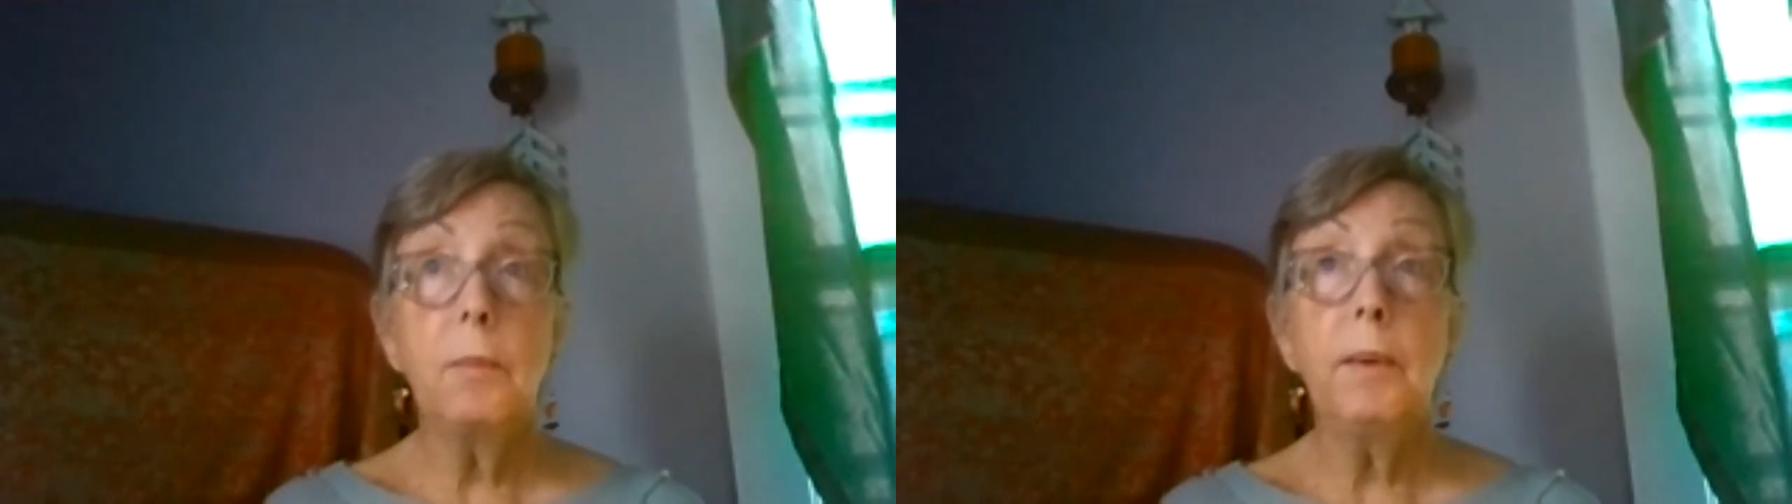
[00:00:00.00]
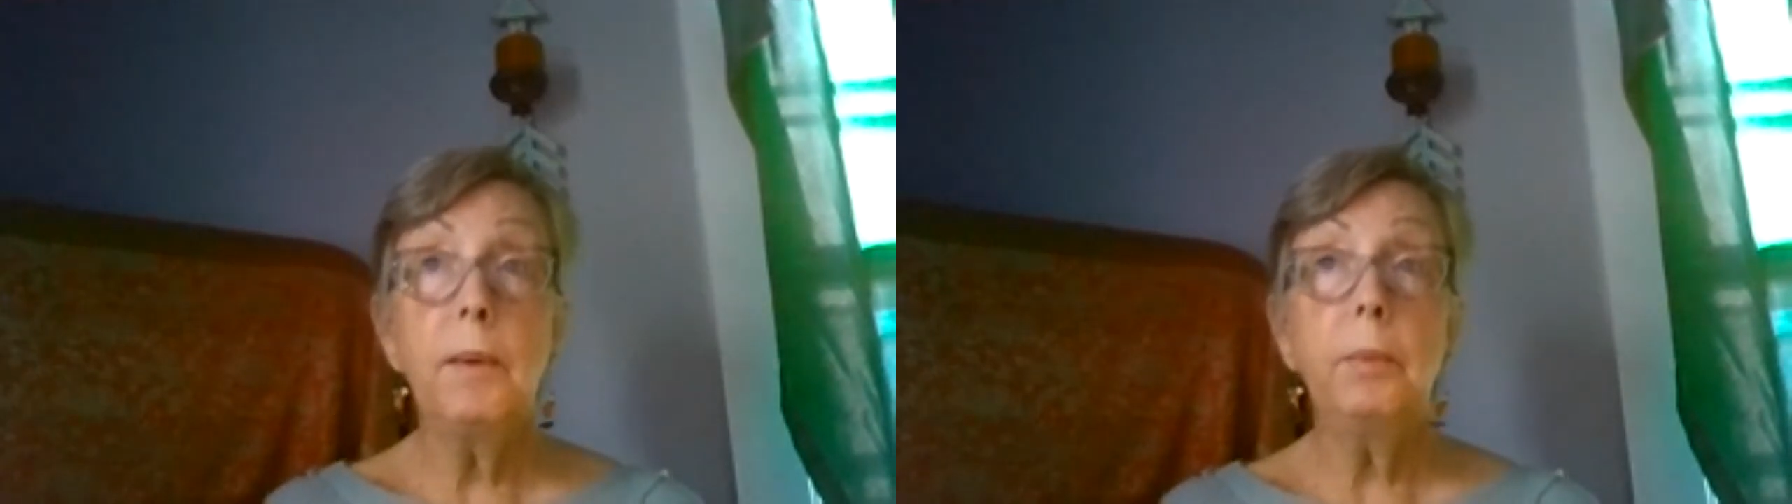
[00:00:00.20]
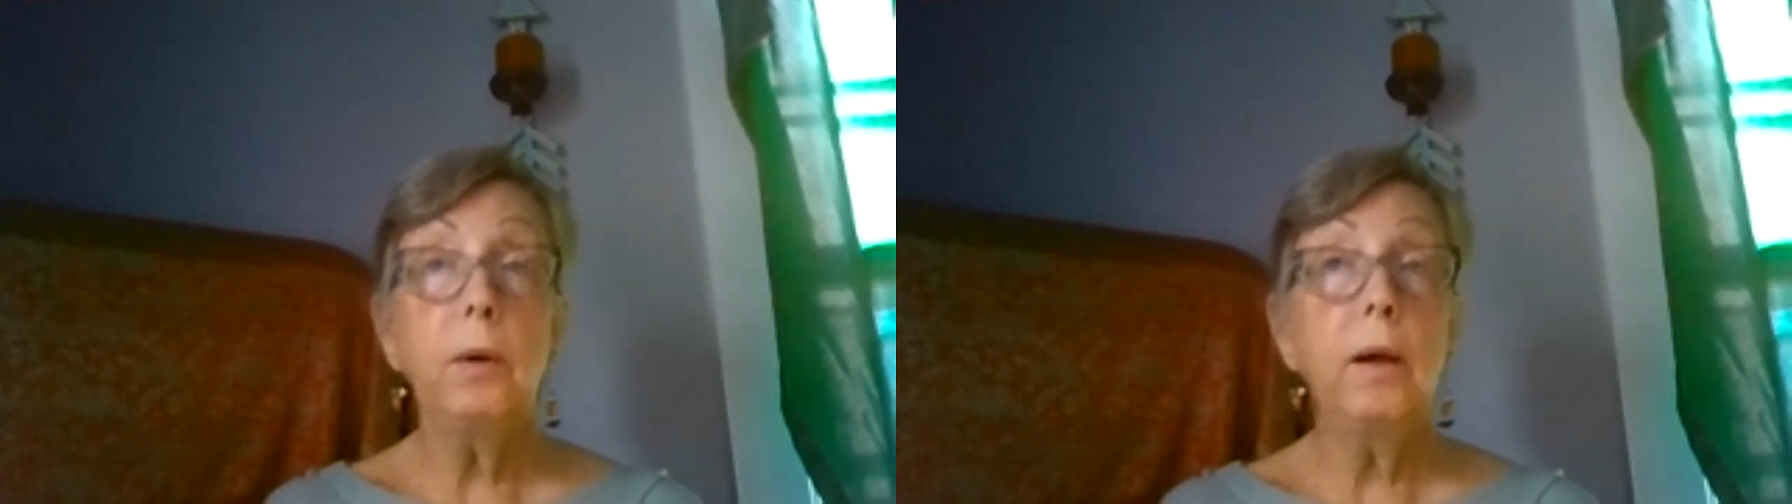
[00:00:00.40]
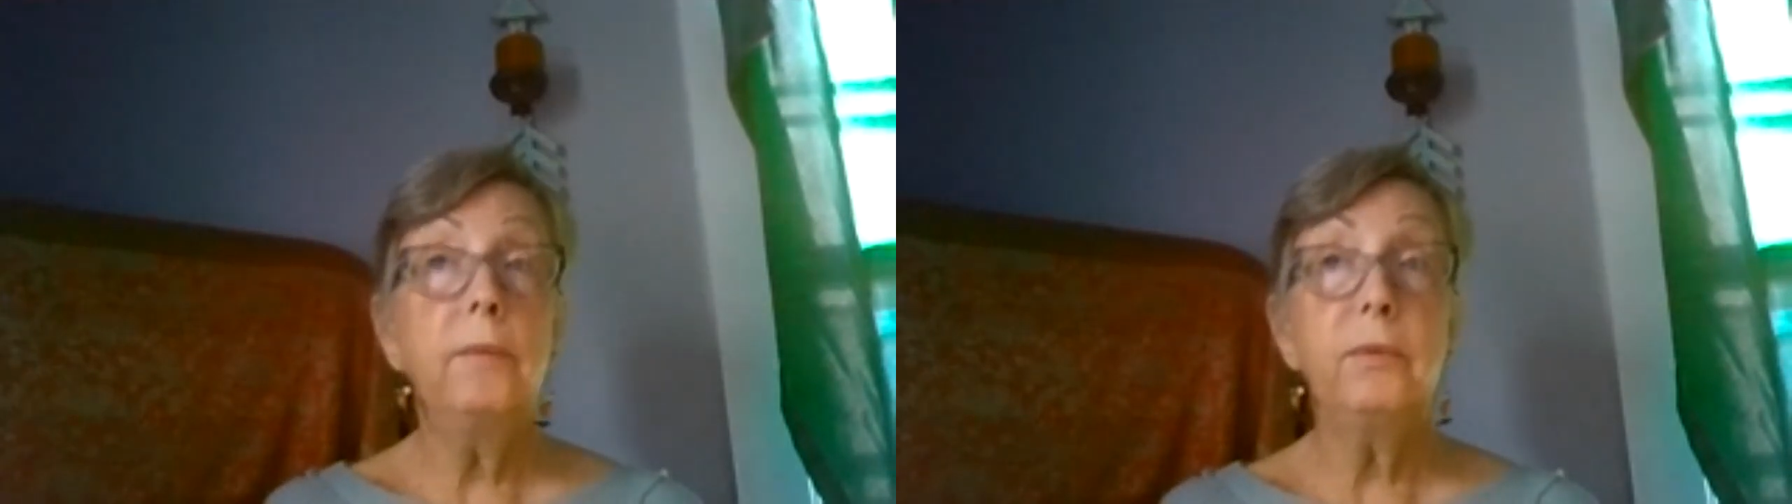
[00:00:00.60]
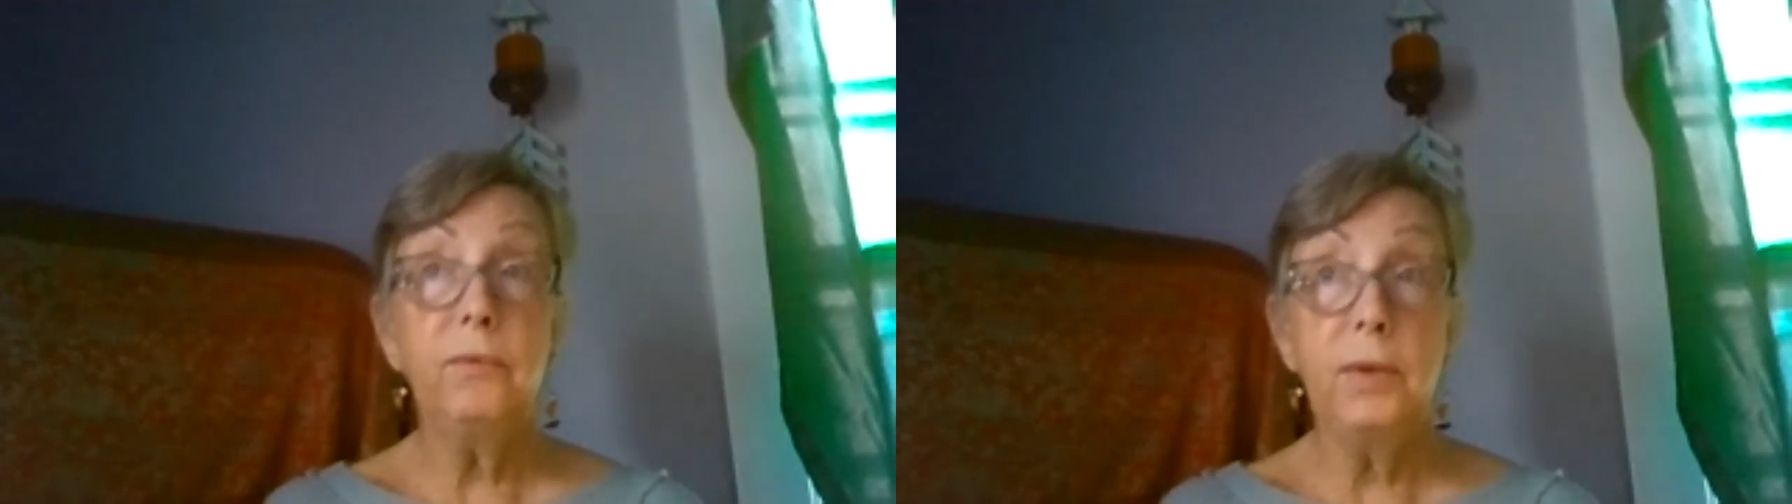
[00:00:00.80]
member
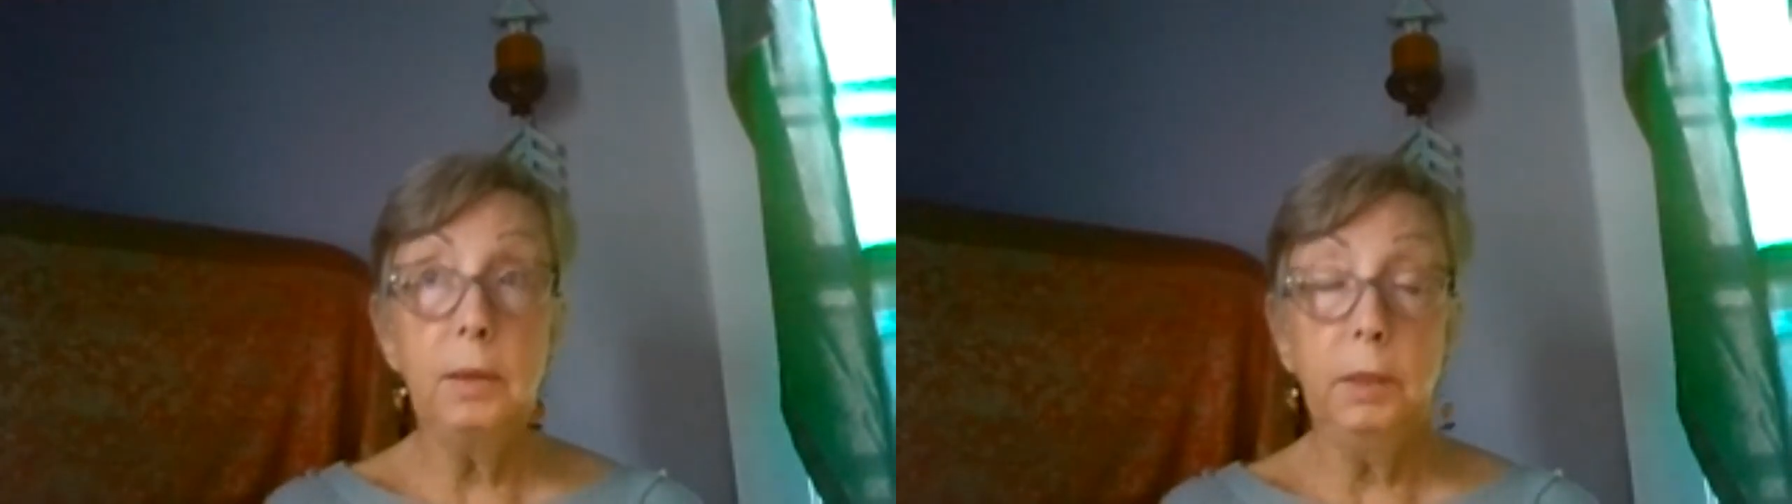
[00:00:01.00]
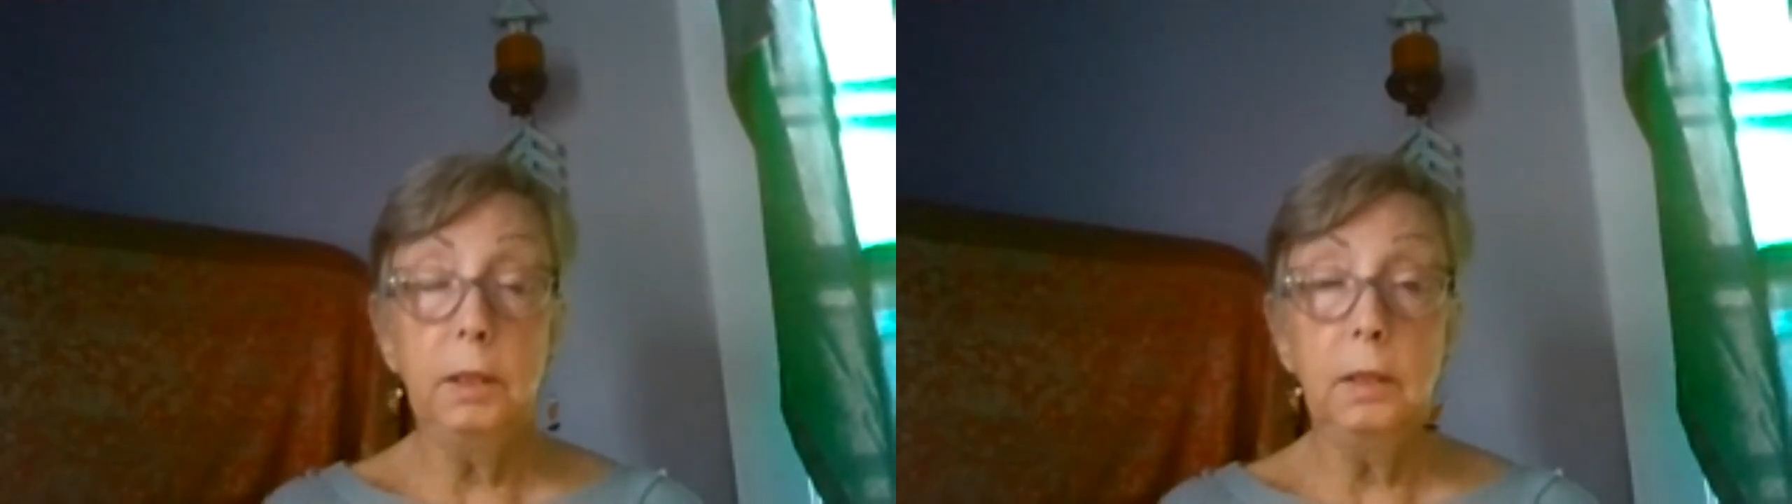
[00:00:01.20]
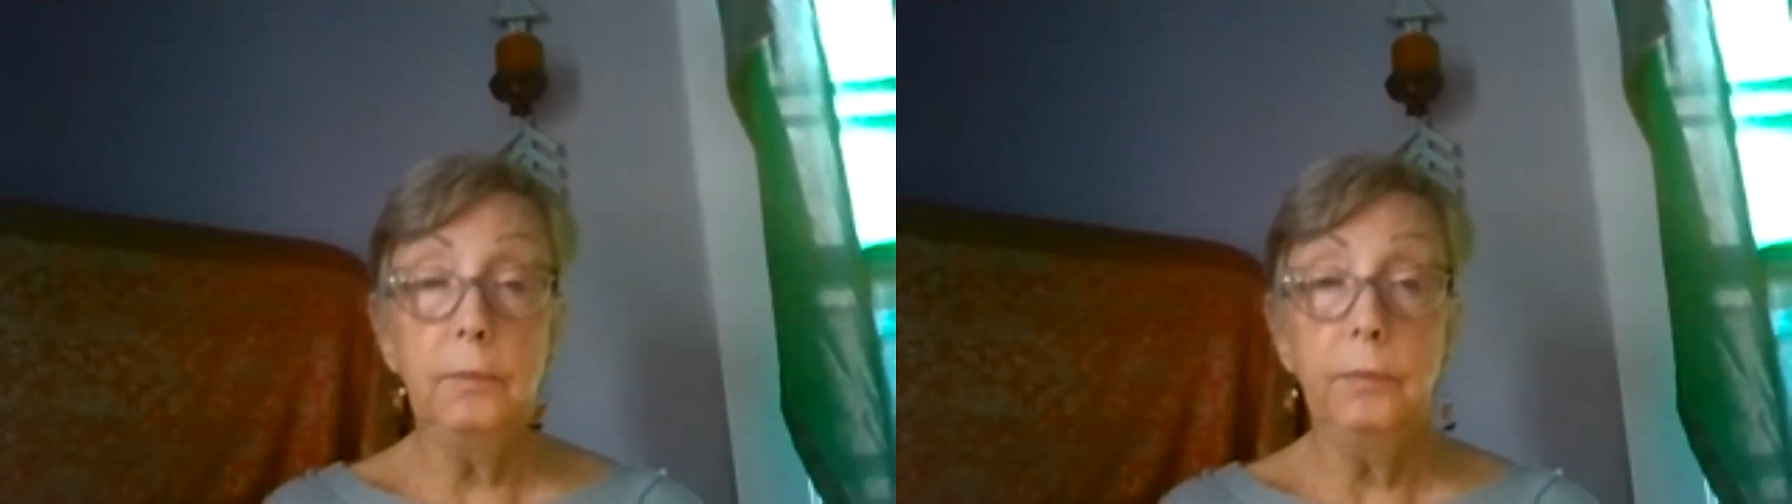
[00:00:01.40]
of the family,